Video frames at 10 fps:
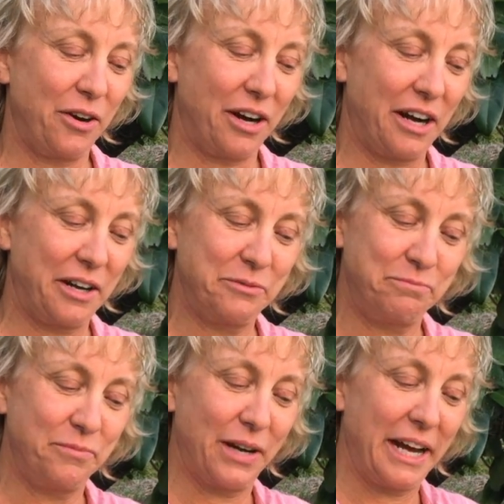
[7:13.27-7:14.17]

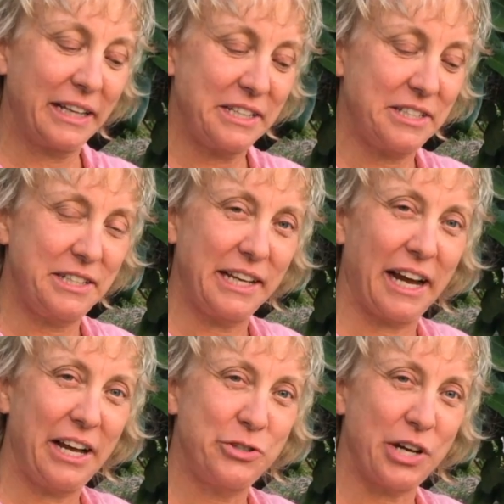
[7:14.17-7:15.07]
I like to
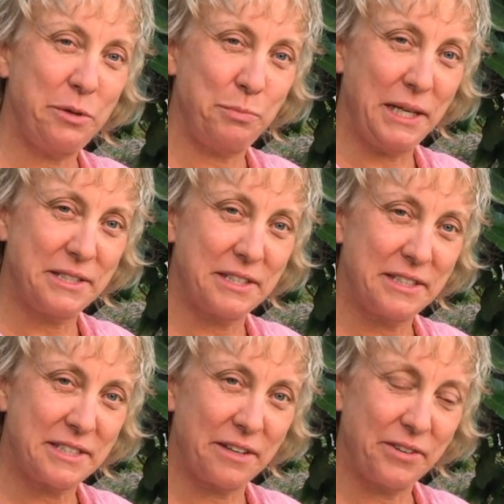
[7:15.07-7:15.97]
dehydrate
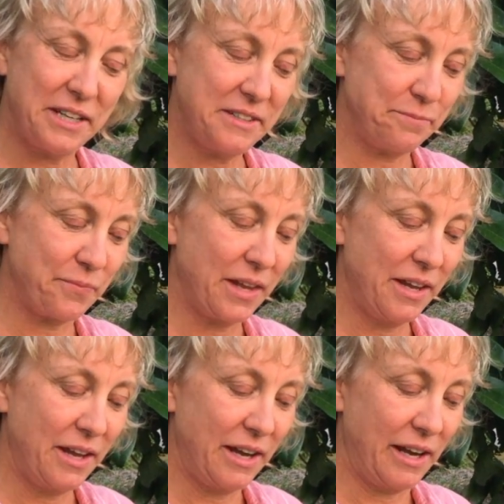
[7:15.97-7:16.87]
pieces of it.
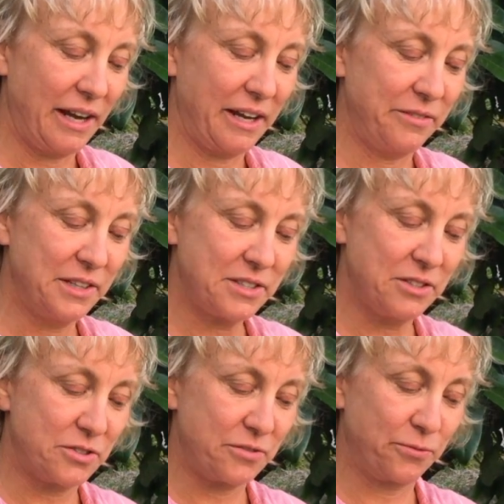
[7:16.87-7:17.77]
And this
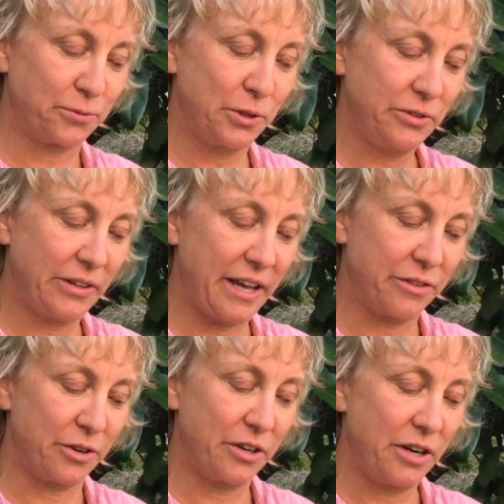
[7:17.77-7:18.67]
is fruit
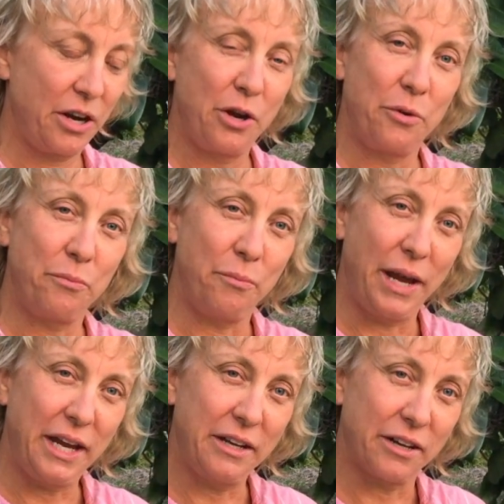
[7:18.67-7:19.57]
leather
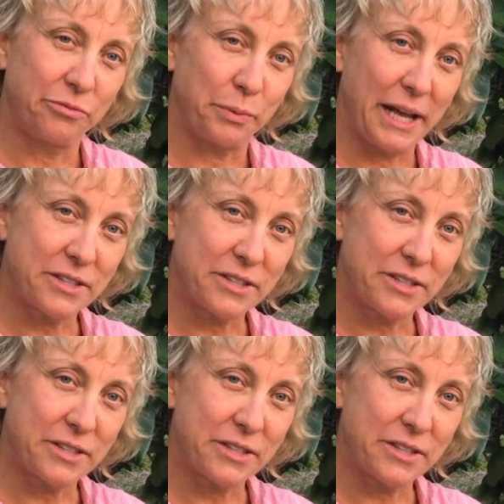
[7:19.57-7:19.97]
made of Black